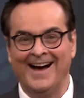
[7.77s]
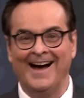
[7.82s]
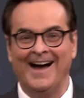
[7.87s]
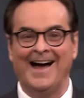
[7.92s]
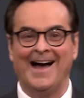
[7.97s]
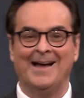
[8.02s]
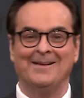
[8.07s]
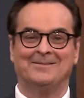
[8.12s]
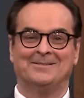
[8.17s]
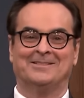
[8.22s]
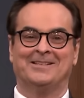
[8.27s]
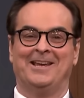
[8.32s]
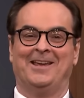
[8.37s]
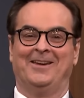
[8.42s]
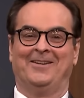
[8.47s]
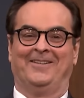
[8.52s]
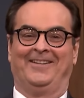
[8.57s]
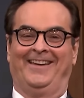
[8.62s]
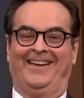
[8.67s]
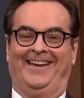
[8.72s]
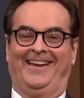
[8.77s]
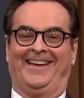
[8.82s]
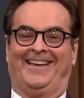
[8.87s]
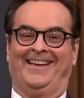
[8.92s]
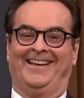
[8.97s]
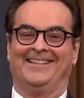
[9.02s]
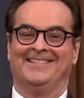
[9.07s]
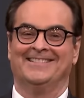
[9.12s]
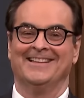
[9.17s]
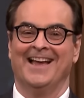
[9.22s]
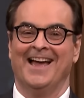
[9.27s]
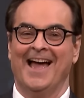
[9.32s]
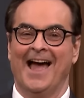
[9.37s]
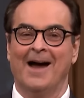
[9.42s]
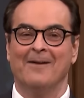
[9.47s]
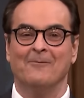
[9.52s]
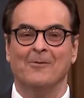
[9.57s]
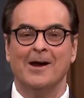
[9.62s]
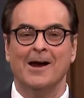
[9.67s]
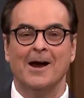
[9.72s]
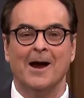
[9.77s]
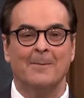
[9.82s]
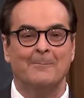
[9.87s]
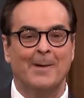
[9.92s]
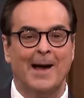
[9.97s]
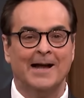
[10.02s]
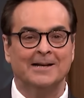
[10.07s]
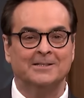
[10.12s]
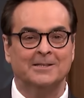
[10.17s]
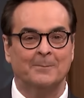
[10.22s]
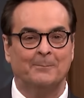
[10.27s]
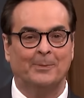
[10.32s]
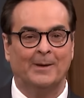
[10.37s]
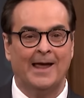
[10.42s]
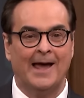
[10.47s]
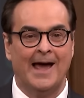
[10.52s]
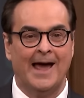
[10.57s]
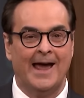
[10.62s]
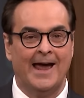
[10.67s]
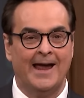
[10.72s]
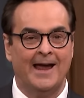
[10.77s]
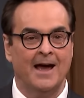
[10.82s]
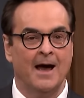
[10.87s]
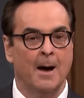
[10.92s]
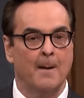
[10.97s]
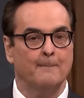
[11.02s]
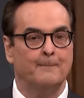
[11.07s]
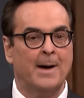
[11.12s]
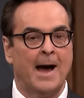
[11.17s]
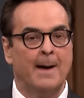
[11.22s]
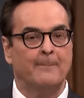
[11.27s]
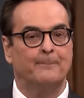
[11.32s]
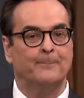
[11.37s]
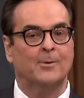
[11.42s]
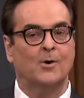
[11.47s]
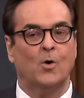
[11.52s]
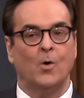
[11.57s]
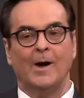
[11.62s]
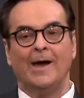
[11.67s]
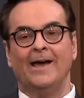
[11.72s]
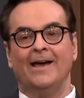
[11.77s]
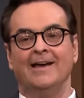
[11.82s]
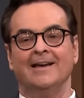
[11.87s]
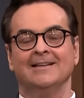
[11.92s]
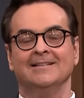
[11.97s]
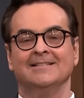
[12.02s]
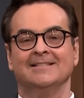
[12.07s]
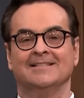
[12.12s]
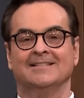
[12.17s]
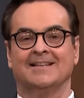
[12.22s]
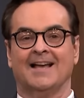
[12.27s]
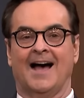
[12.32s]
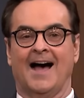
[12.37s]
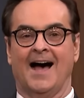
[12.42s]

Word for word: I'm Steve Higgins, and we're about to play Pup Quiz.